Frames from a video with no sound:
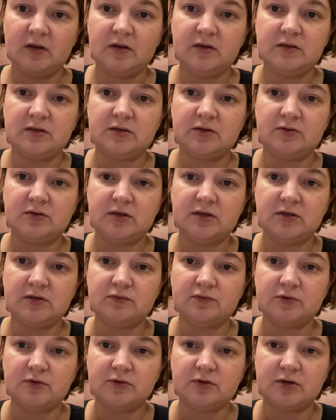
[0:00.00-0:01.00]
So these
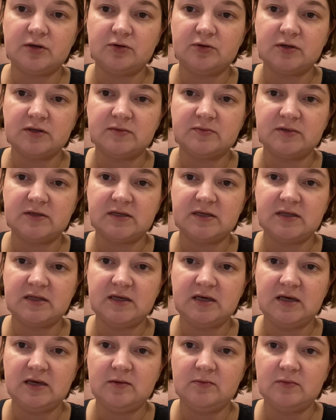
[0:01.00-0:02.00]
were the Christmas
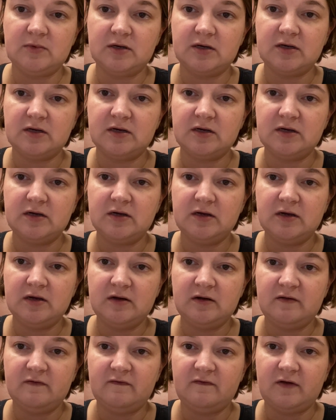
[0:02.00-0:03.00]
themed
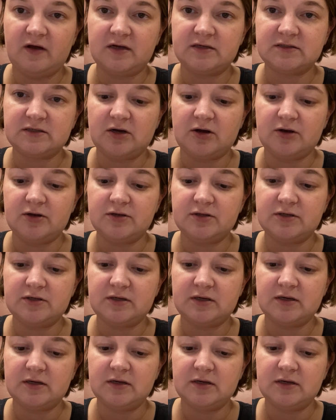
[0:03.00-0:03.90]
floss cards.